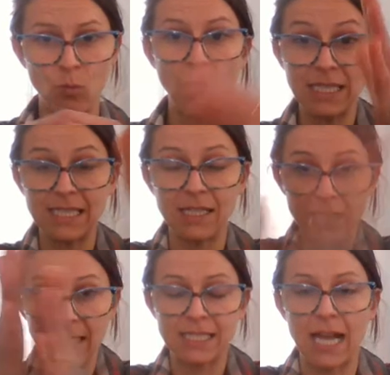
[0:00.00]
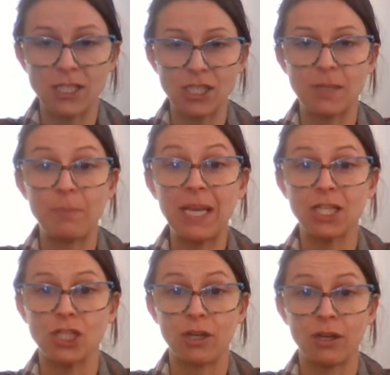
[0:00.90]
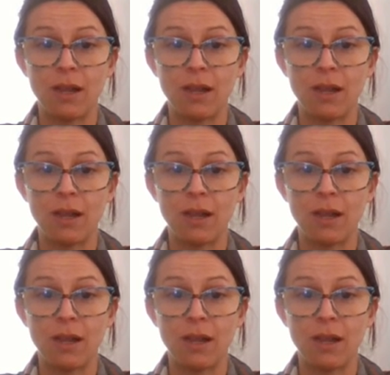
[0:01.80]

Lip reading: What is it? It's not just a picture.